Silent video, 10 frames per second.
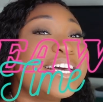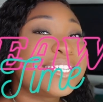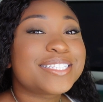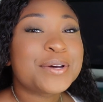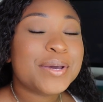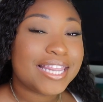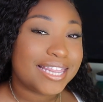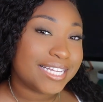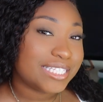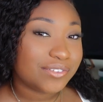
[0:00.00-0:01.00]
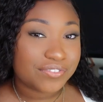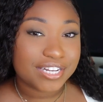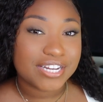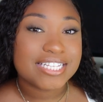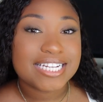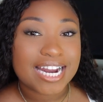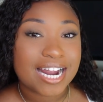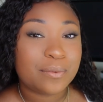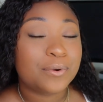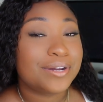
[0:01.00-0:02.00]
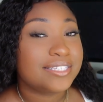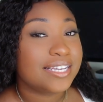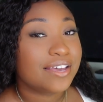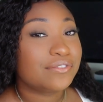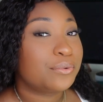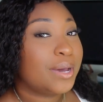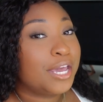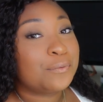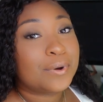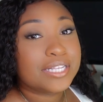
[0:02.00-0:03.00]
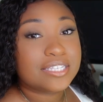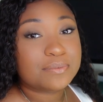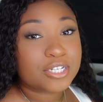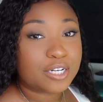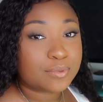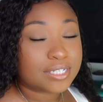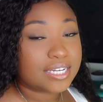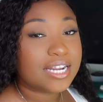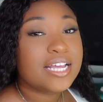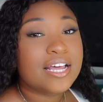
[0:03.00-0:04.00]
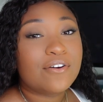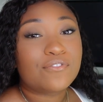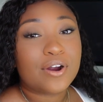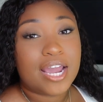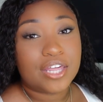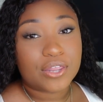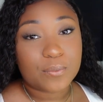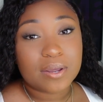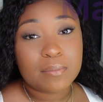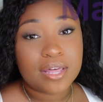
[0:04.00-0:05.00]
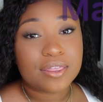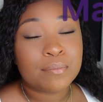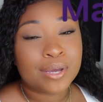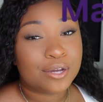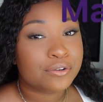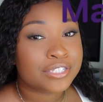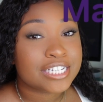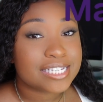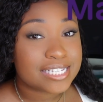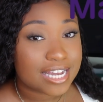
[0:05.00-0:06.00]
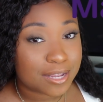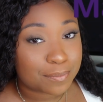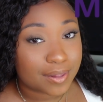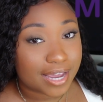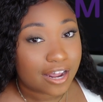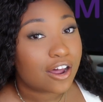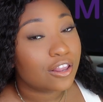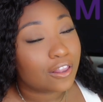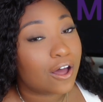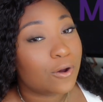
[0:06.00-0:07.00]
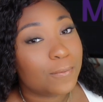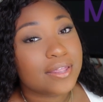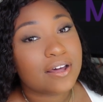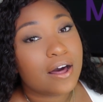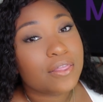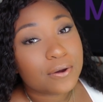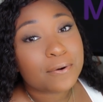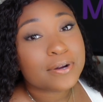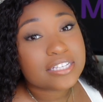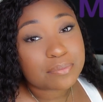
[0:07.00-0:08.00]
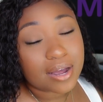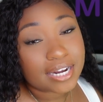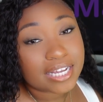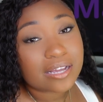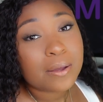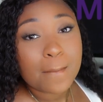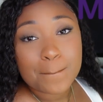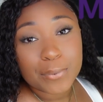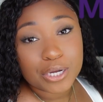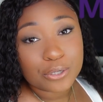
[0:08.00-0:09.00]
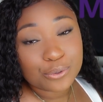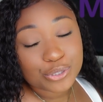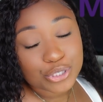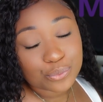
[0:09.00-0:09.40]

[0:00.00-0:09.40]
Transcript: So in this video today, I'm going to give away 1 subscription for a 3-month Magoosh study plan, along with all the corresponding Magoosh